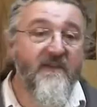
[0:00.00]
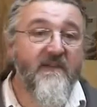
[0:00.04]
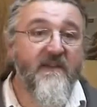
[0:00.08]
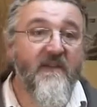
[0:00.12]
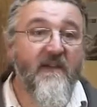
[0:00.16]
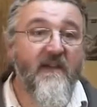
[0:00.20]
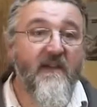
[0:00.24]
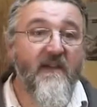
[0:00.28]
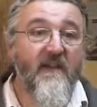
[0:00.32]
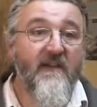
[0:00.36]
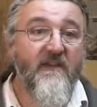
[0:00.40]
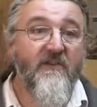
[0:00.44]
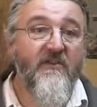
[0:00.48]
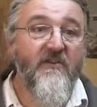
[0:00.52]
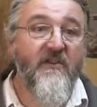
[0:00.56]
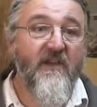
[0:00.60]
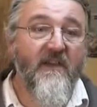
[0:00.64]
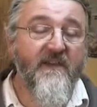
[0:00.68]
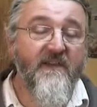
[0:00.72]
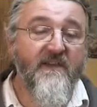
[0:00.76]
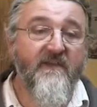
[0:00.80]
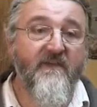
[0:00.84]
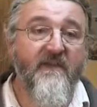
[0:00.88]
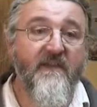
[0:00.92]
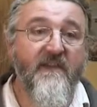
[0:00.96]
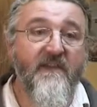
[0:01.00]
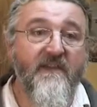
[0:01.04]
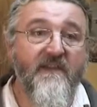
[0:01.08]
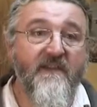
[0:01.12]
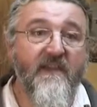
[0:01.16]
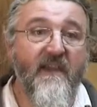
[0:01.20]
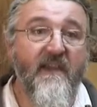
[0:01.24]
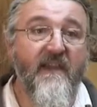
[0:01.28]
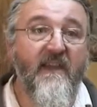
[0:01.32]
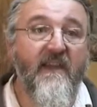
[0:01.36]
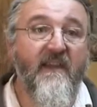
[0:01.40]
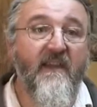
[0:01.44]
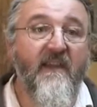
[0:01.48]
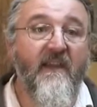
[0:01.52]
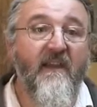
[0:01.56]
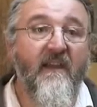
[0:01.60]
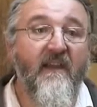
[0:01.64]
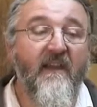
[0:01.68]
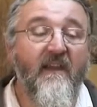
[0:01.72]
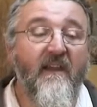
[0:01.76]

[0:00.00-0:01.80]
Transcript: side just for the sake,